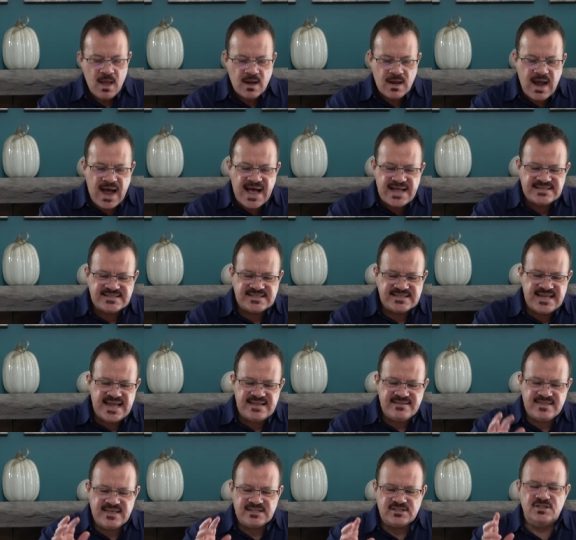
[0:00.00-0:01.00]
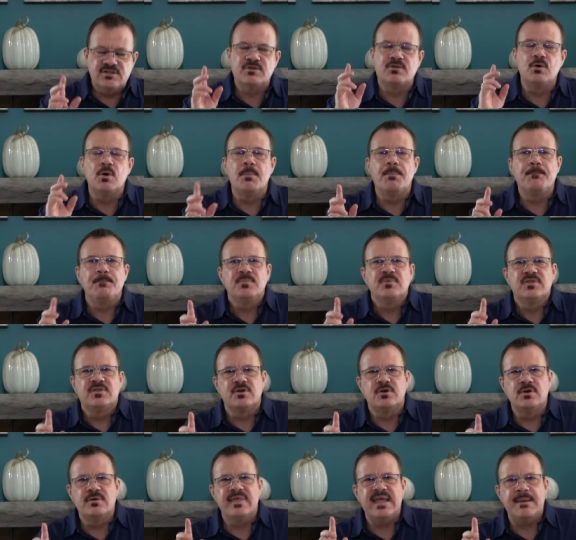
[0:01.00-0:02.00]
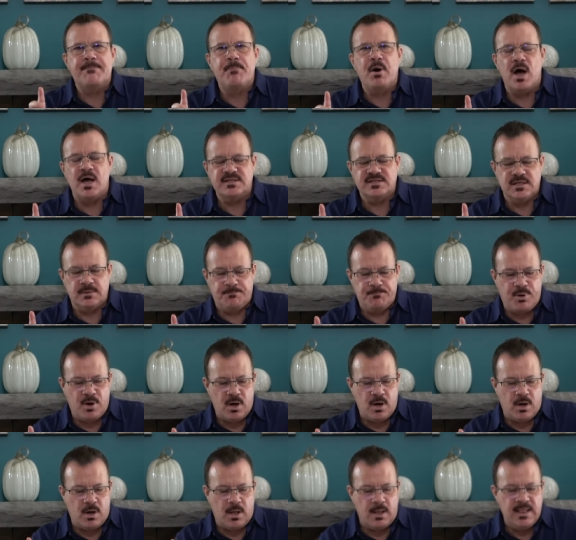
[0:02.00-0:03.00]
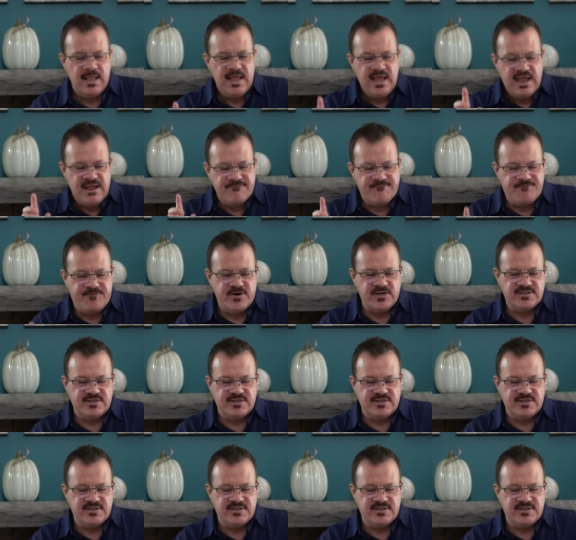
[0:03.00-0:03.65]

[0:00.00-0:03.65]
God said this through through the Apostle Paul in 1